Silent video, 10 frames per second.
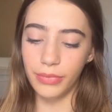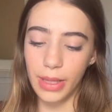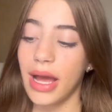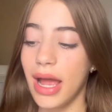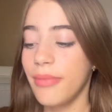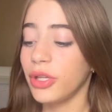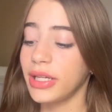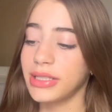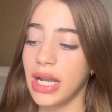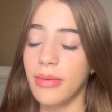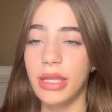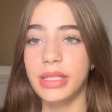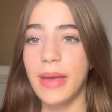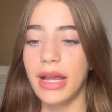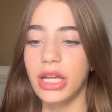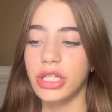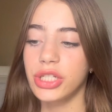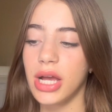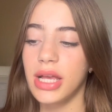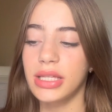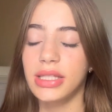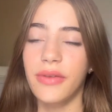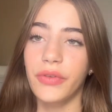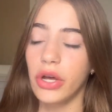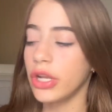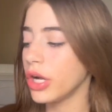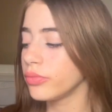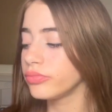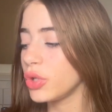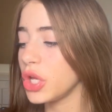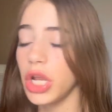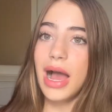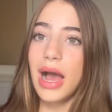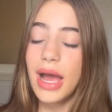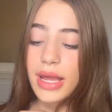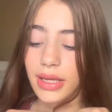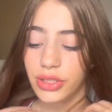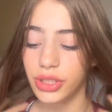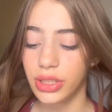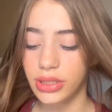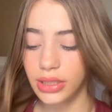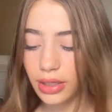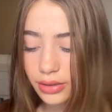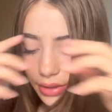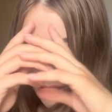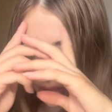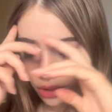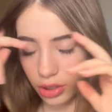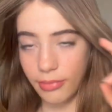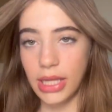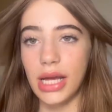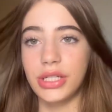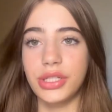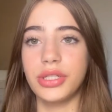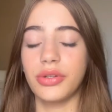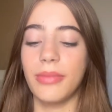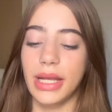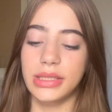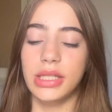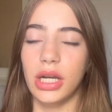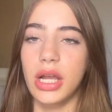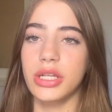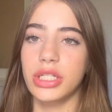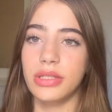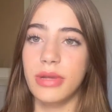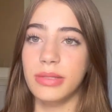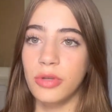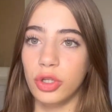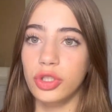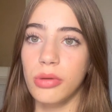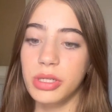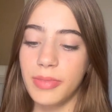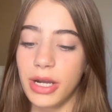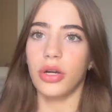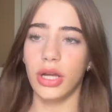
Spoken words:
I'm really excited about this package because if y'all know, you know, I just think that curling my lashes or mascara just makes me look so much better.